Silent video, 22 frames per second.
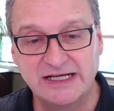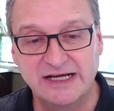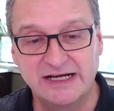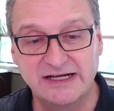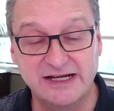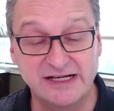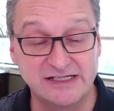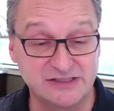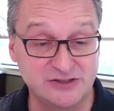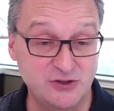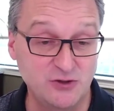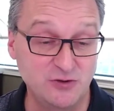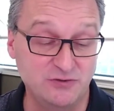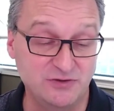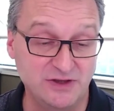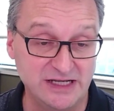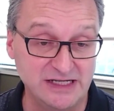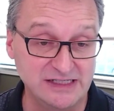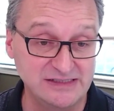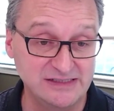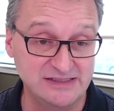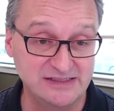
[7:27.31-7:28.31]
I guess two
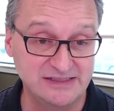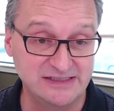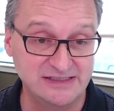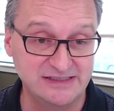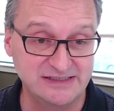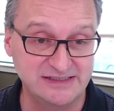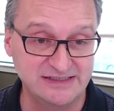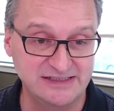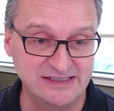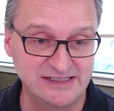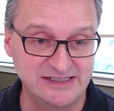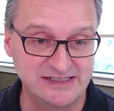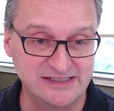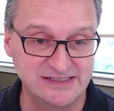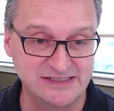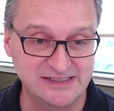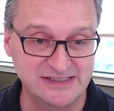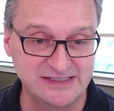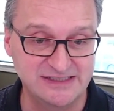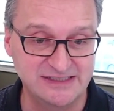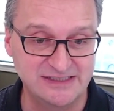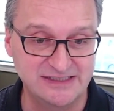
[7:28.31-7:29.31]
things
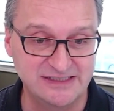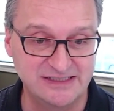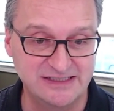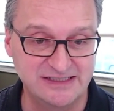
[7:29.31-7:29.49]
is